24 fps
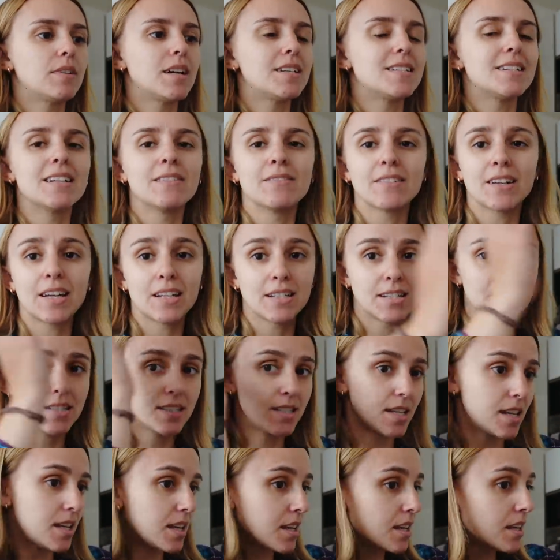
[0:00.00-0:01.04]
I didn't even get to
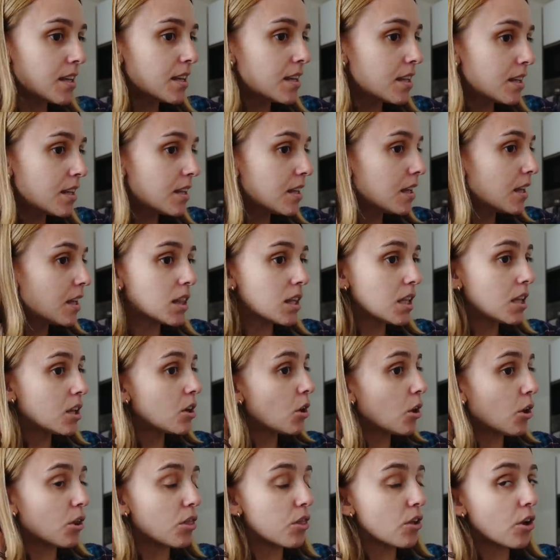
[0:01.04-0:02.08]
see the
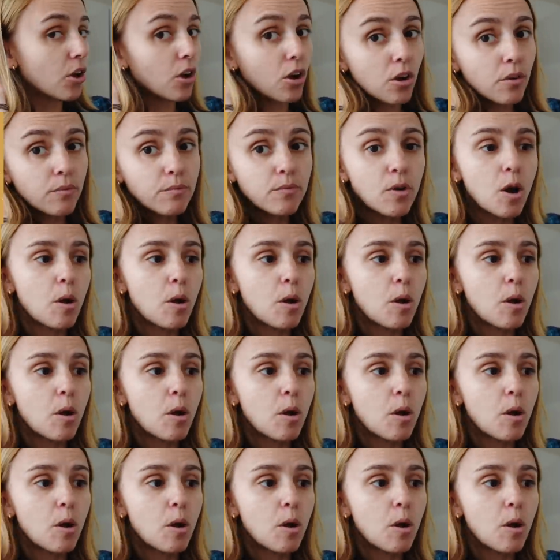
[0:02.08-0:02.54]
other